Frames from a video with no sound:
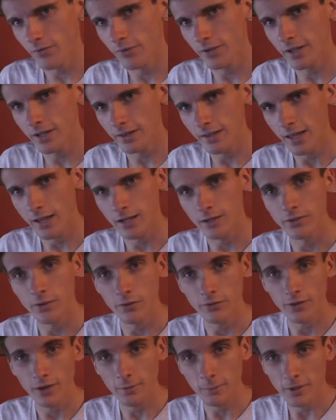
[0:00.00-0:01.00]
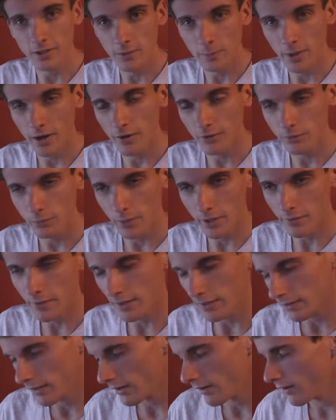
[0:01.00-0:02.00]
I forget that, because I was talking about the power supply
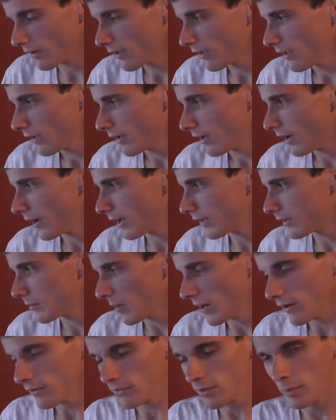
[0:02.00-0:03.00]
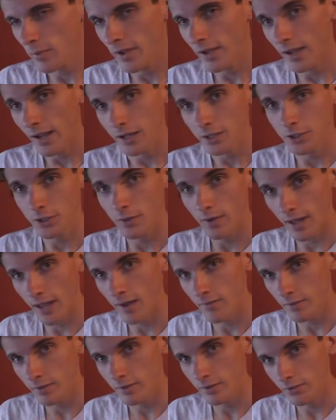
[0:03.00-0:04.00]
right there, the power supply I actually don't
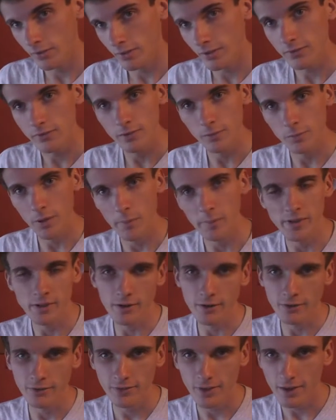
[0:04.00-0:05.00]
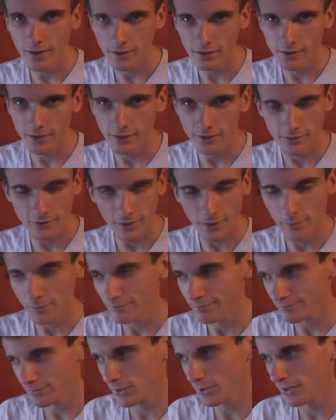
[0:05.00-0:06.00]
have on this list. You probably noticed that because
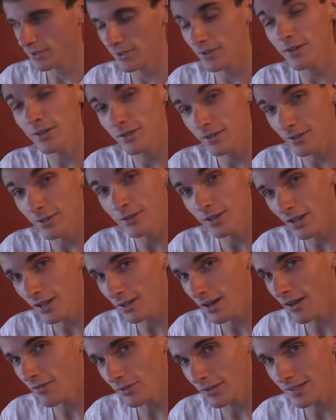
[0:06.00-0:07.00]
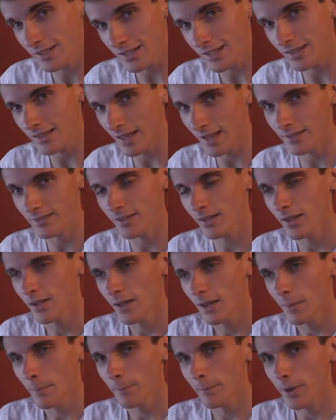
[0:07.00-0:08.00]
you definitely need that.
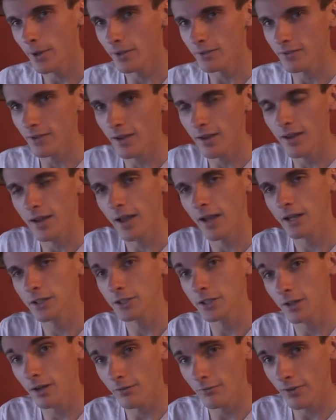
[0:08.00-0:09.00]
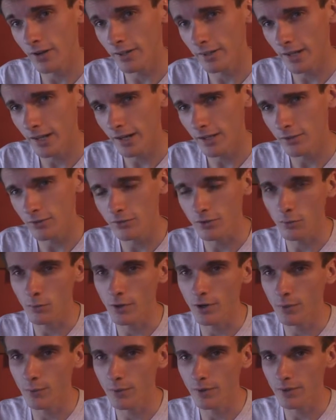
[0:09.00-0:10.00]
But actually, a friend that I used to
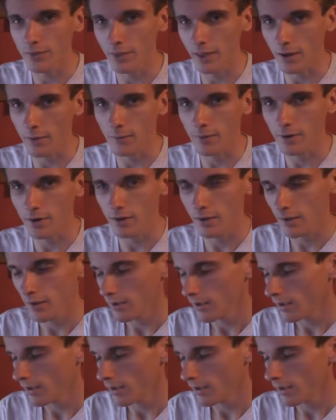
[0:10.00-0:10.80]
work with at work,